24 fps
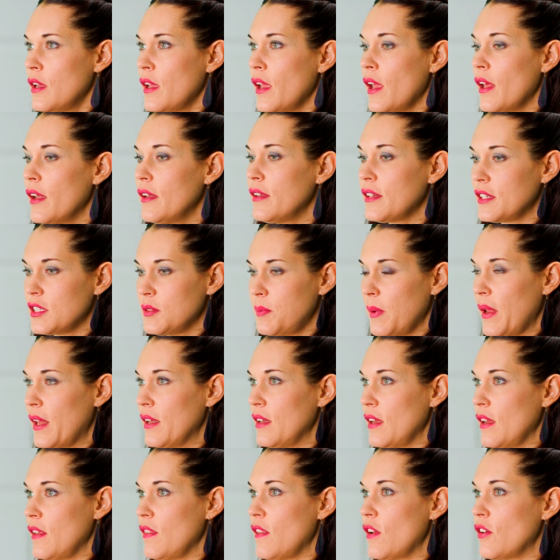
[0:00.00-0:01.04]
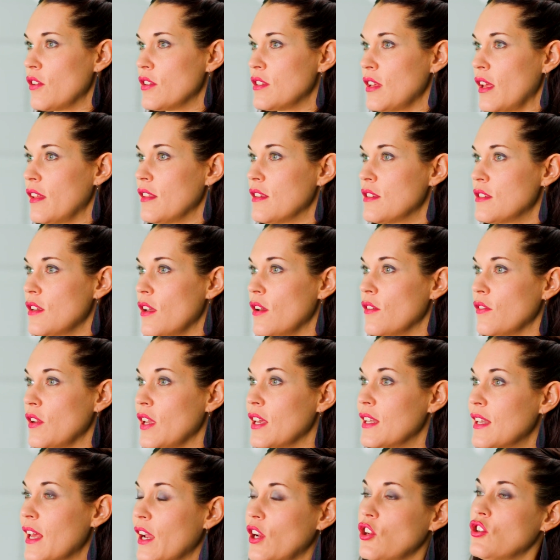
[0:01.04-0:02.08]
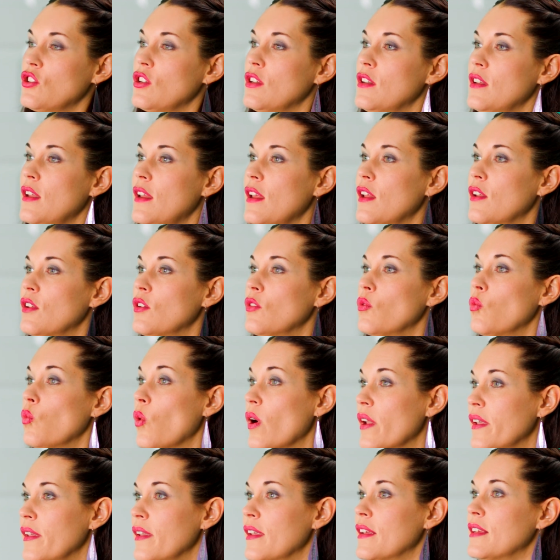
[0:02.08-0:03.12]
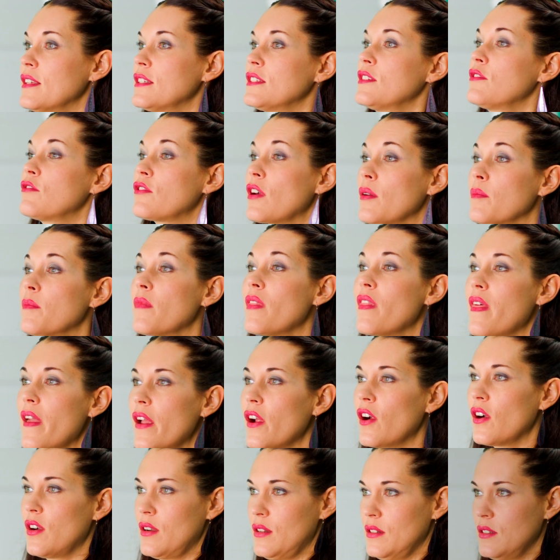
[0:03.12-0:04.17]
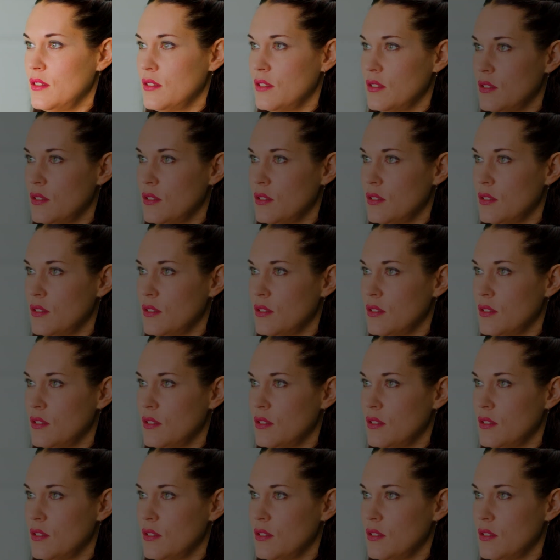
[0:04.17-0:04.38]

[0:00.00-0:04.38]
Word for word: and expanding their sense of connection and oneness from there.